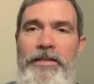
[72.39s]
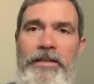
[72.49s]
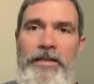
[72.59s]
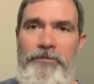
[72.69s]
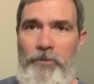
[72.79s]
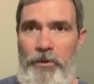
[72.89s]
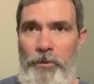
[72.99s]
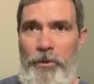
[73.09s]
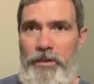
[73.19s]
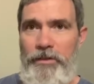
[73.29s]
uh, for the
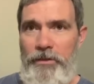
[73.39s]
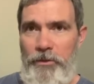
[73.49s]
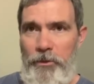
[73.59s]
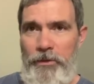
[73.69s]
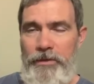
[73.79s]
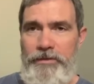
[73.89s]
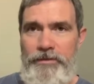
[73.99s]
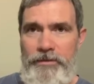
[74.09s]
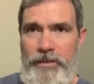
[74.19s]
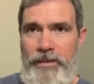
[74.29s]
work of the Lord in
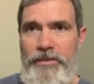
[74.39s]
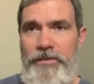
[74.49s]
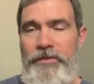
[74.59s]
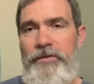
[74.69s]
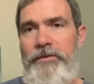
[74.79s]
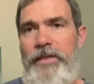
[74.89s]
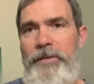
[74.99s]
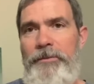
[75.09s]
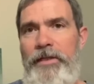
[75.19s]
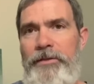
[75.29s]
connection to the
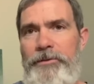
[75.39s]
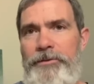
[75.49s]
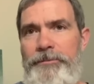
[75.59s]
tabernacle.